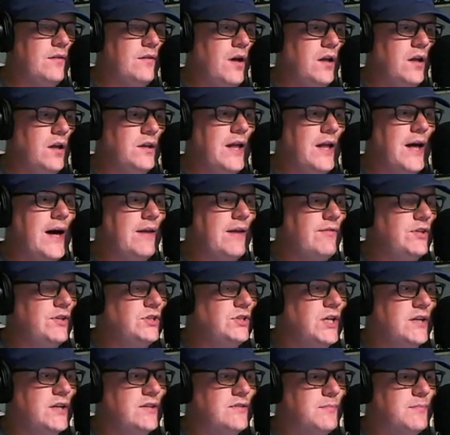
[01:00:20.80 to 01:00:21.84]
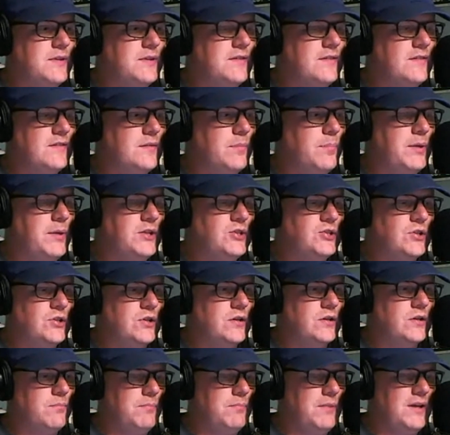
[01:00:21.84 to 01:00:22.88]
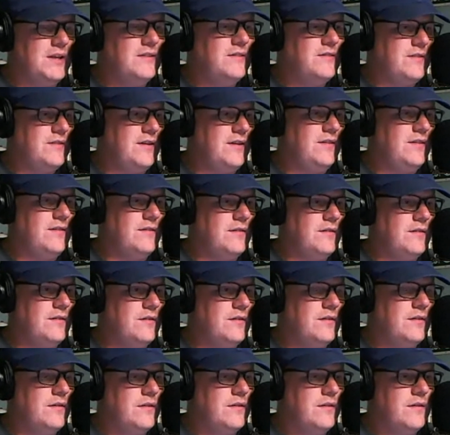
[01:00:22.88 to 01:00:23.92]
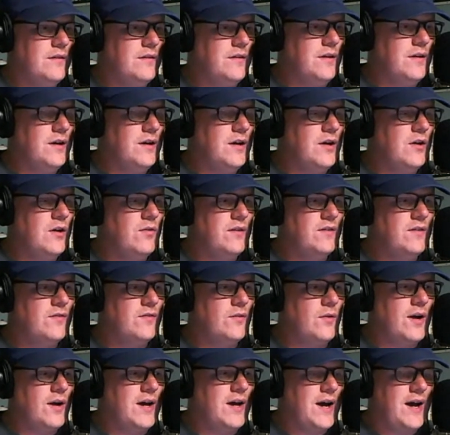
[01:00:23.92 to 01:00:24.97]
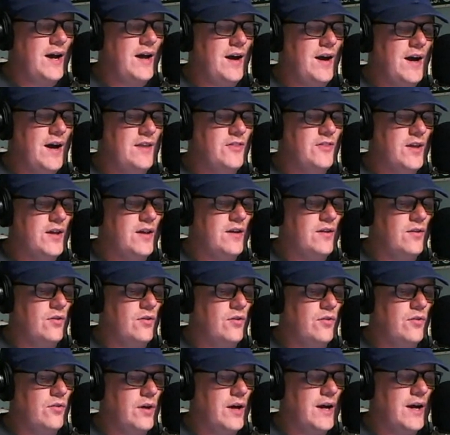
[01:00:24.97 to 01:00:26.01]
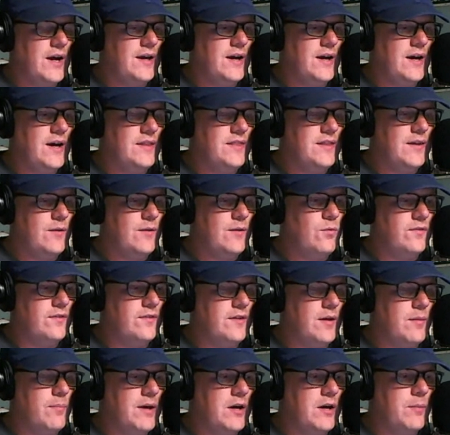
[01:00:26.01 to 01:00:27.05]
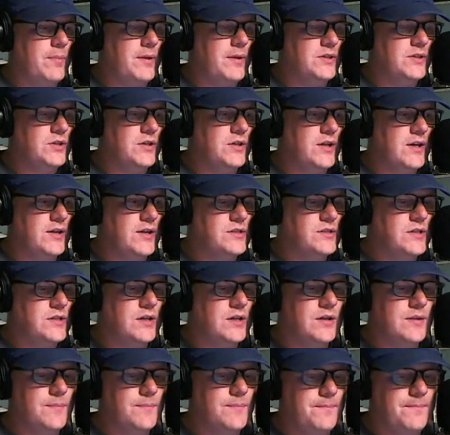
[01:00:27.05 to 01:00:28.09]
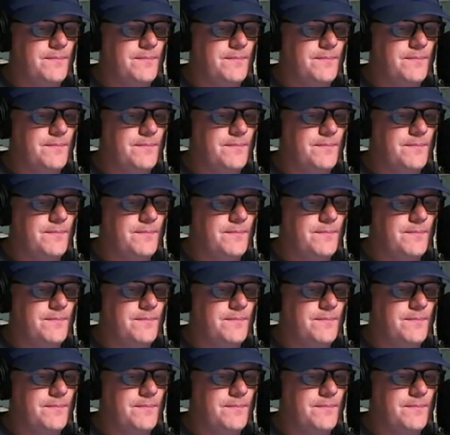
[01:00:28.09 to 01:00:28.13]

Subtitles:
a lot of adjustments as a pitcher mid-season. So I think I think we'll see a better pitcher next year.